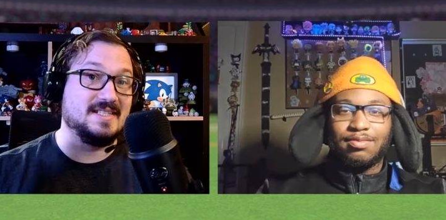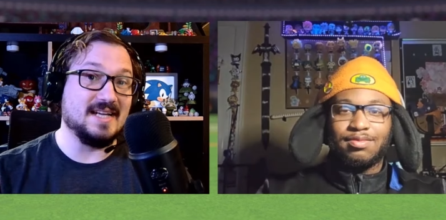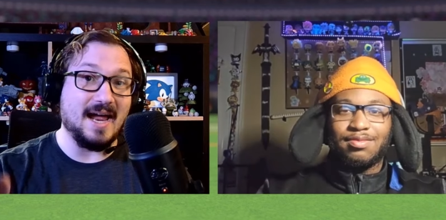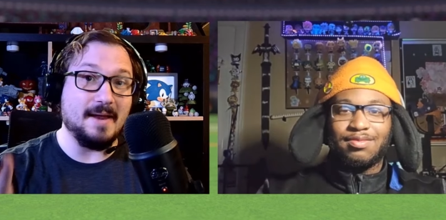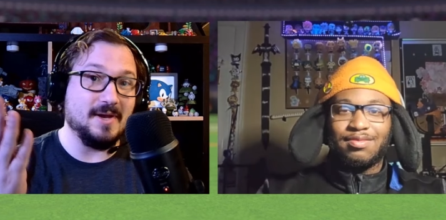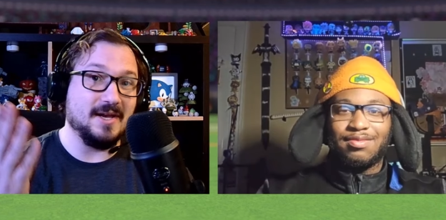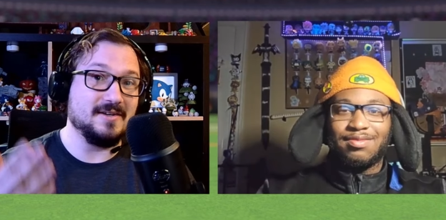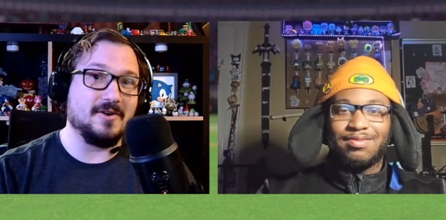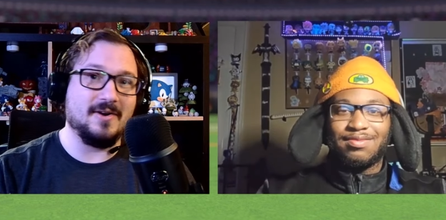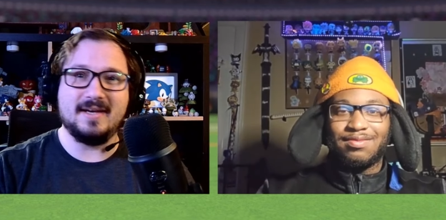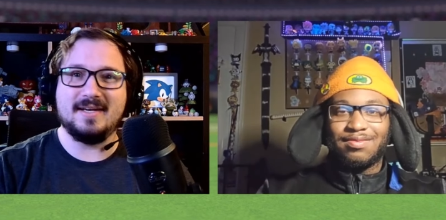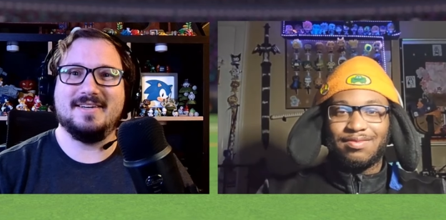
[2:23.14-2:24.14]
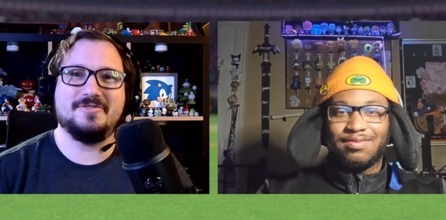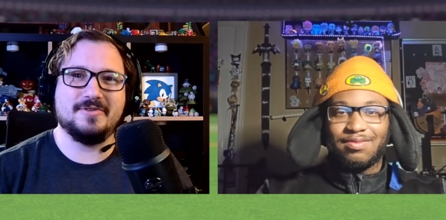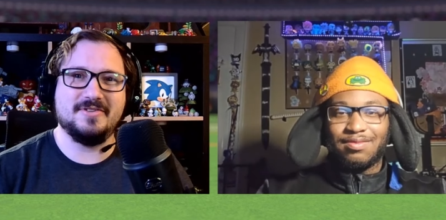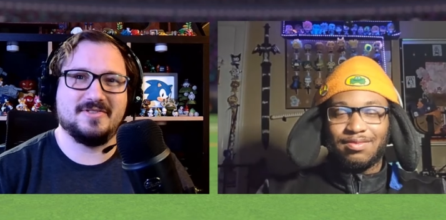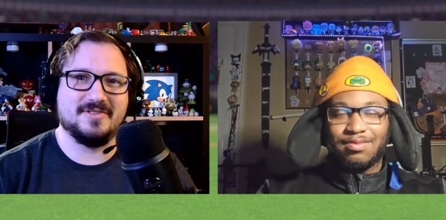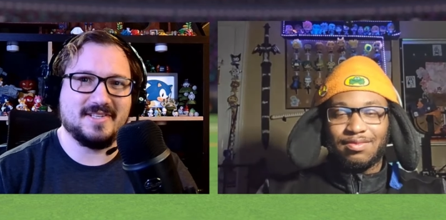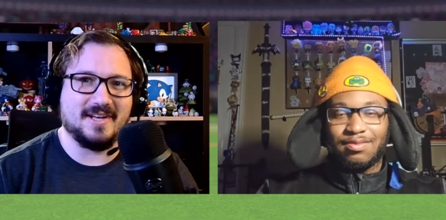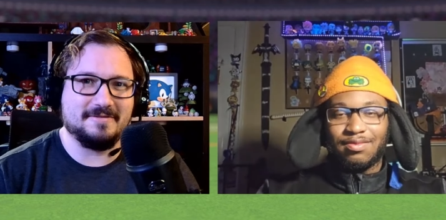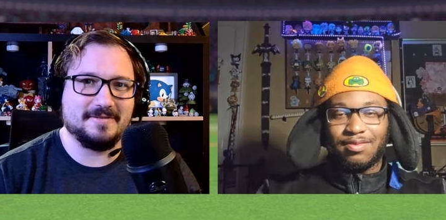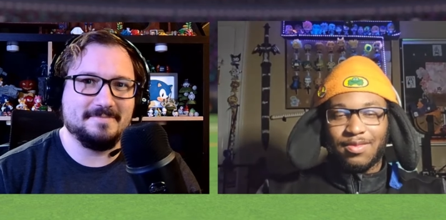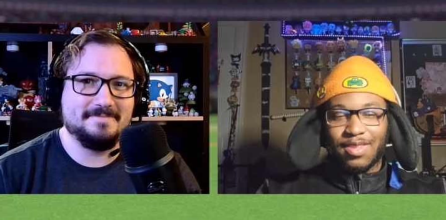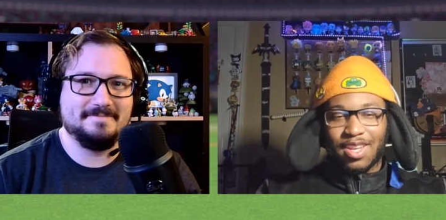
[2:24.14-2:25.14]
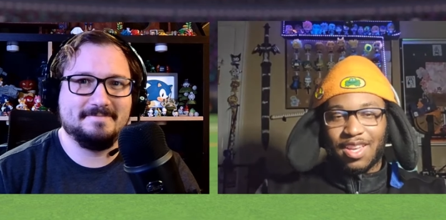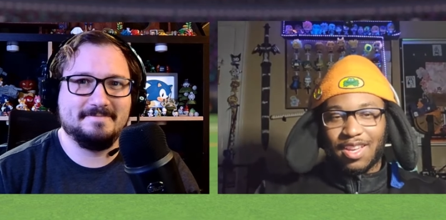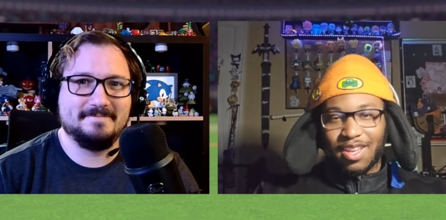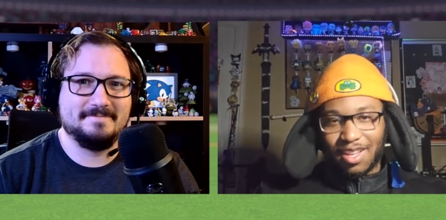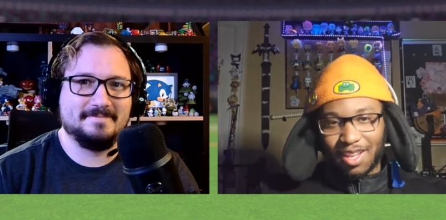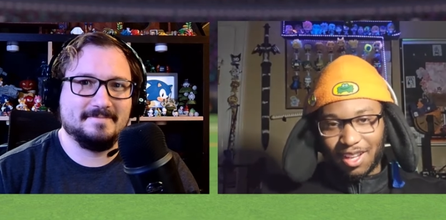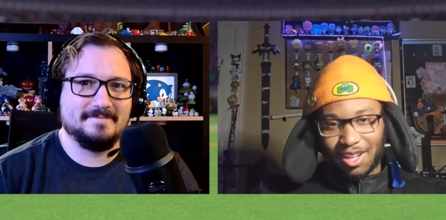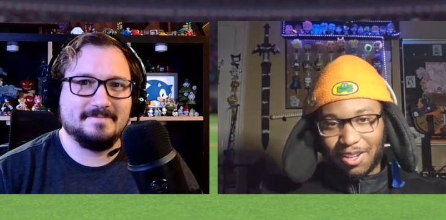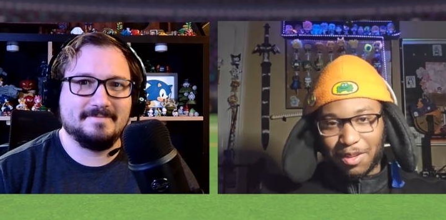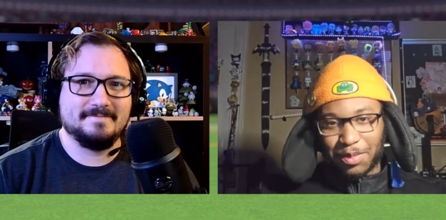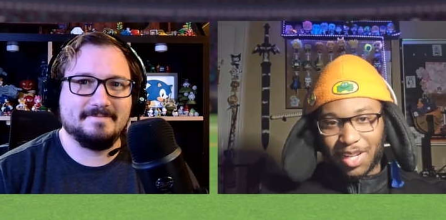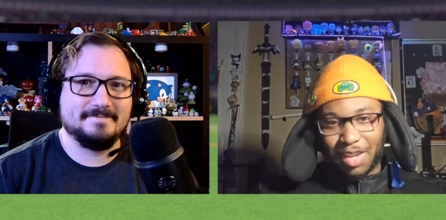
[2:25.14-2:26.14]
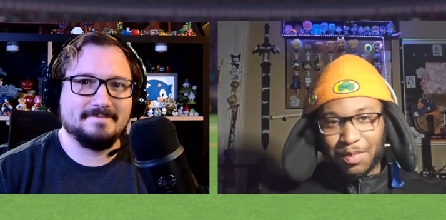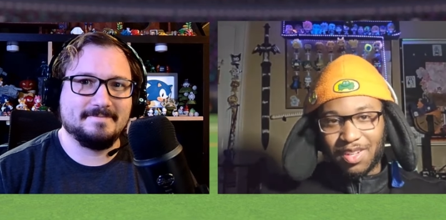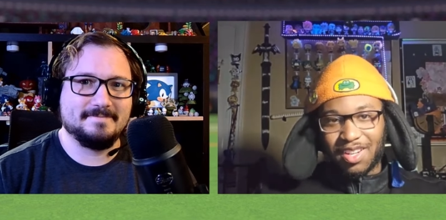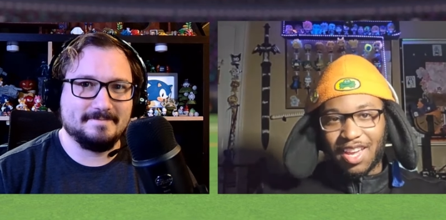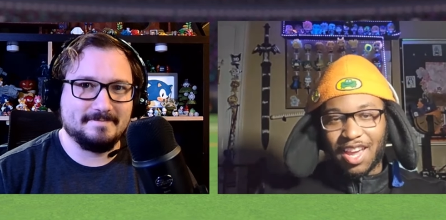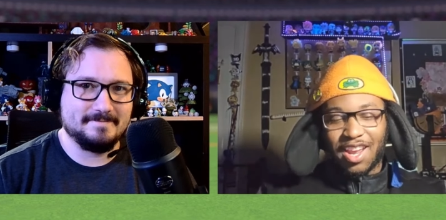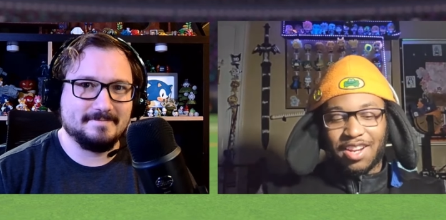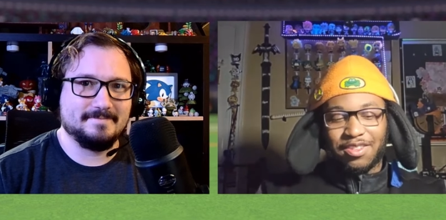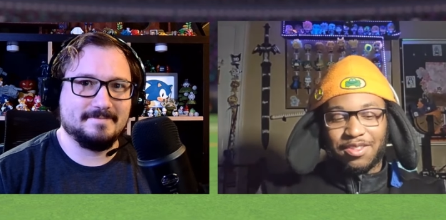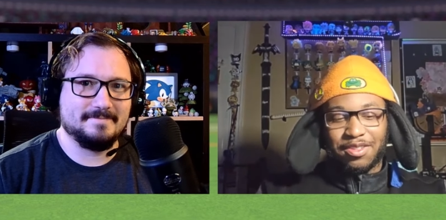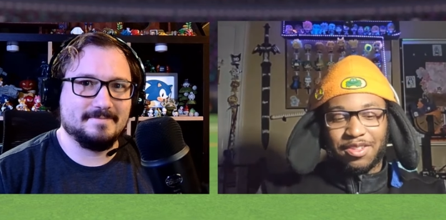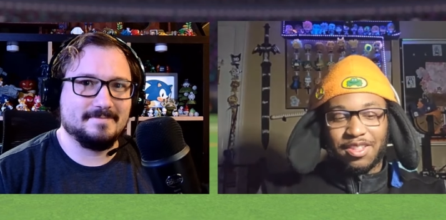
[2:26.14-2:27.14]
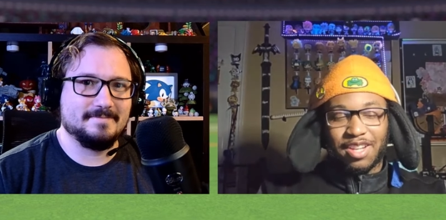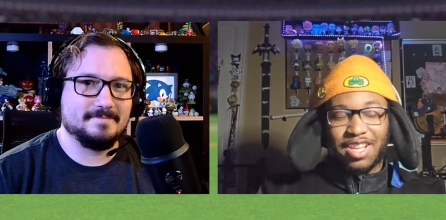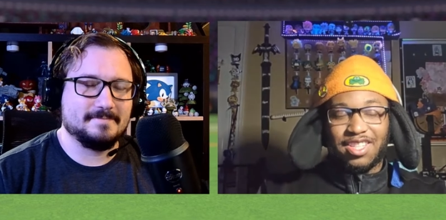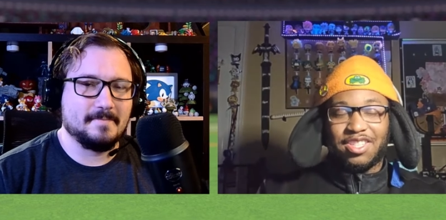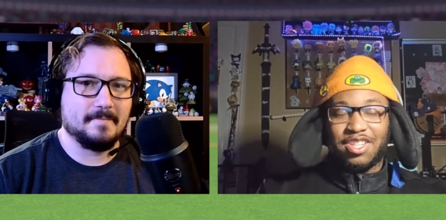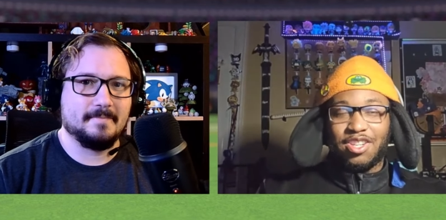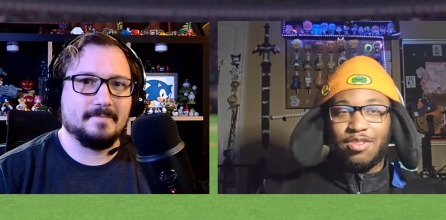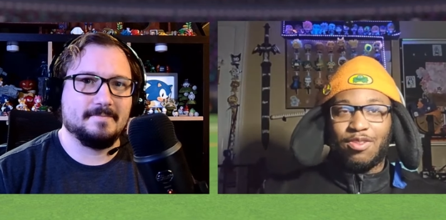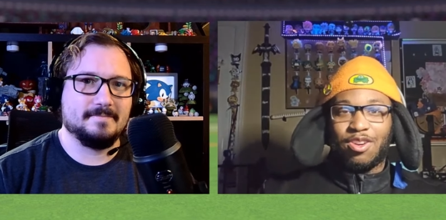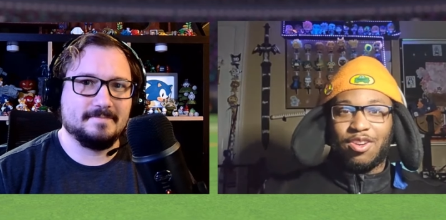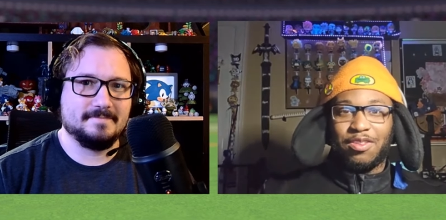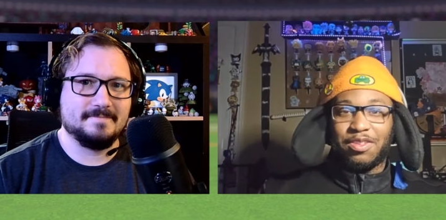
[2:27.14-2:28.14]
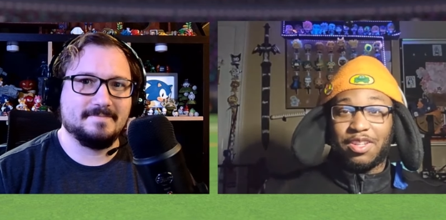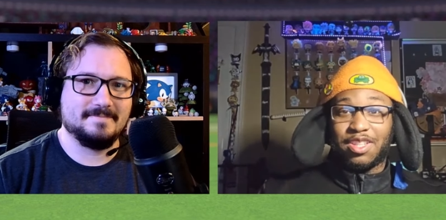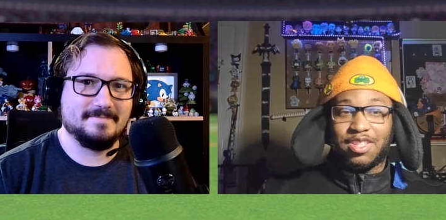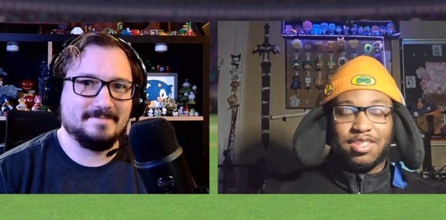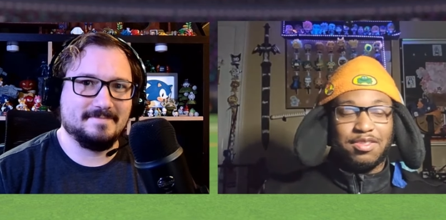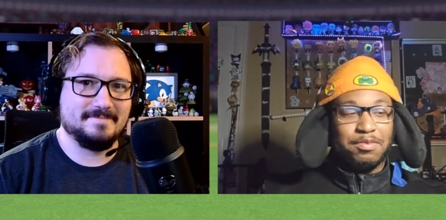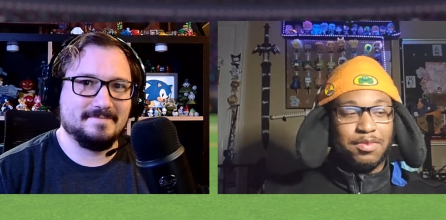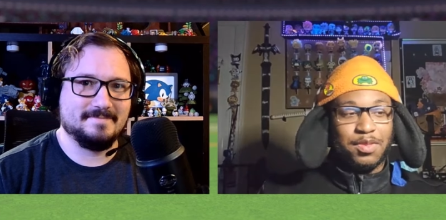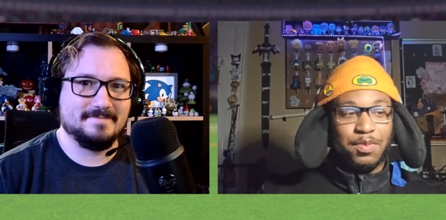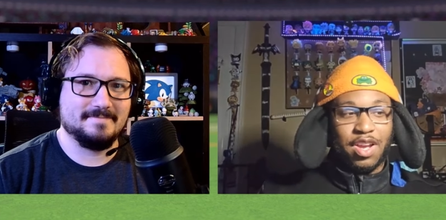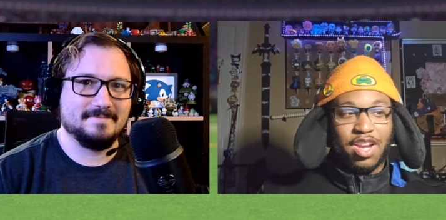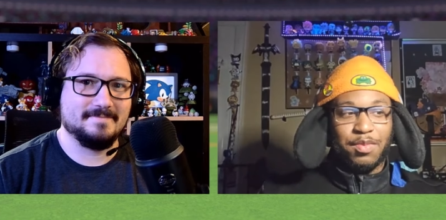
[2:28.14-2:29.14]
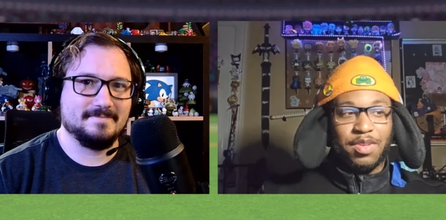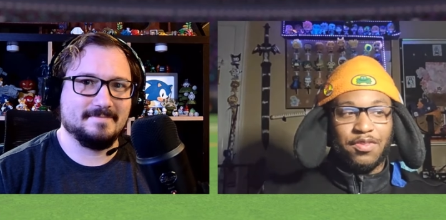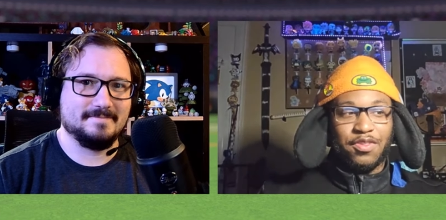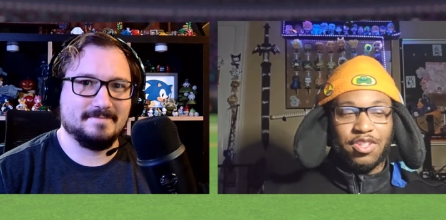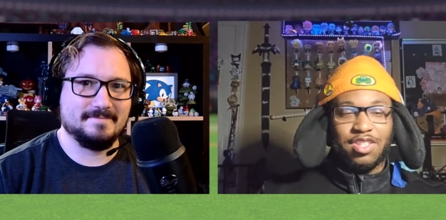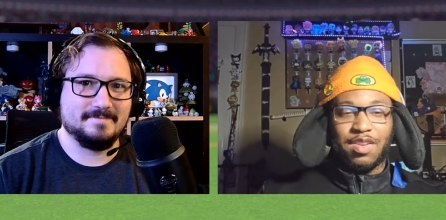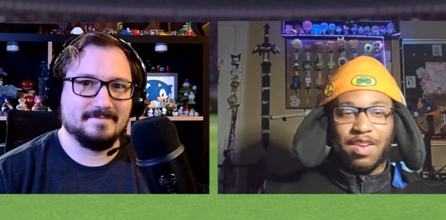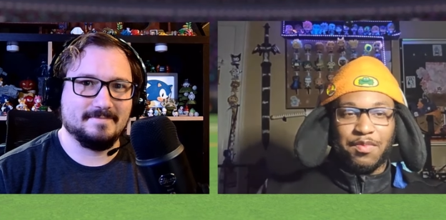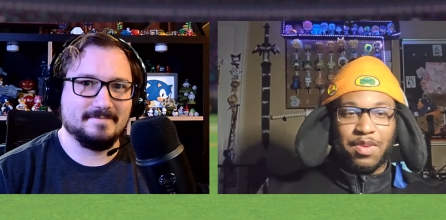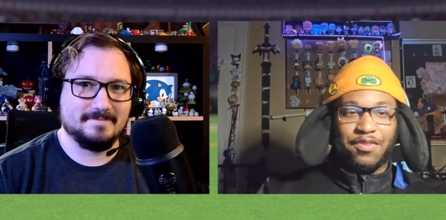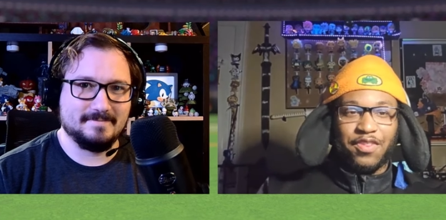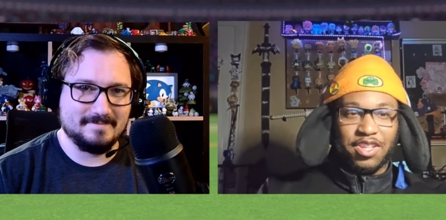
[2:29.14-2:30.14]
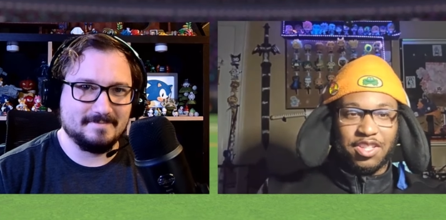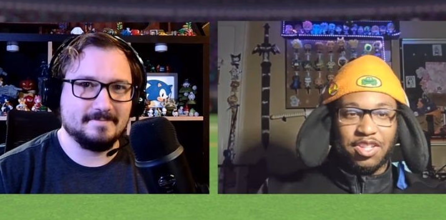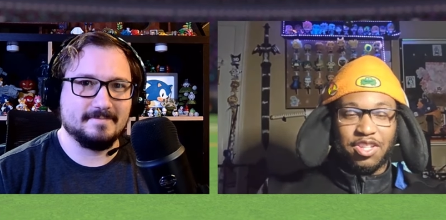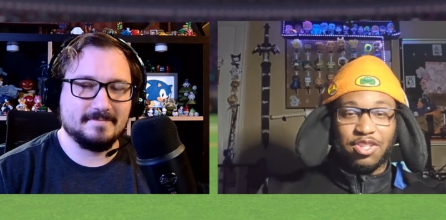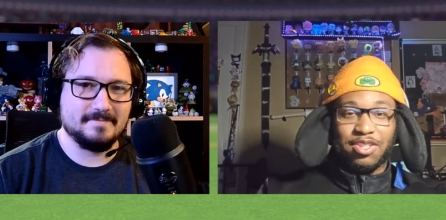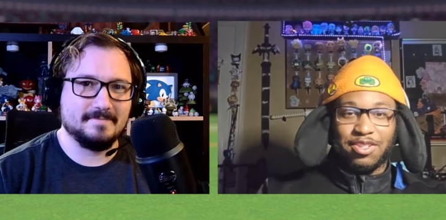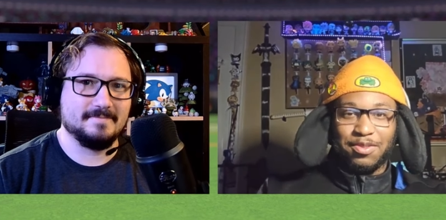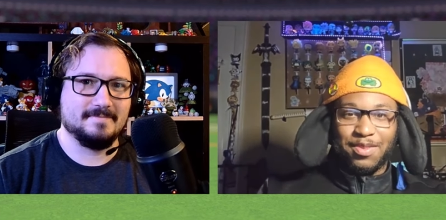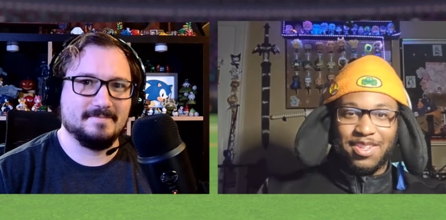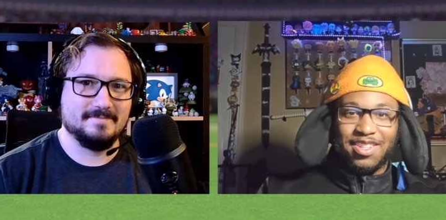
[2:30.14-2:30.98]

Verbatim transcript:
Speaker 1: Diamond. Go ahead and introduce yourself.
Speaker 2: Hello, I'm Diamond, and nice to see you all. This is probably gonna be the first time I have my face on YouTube.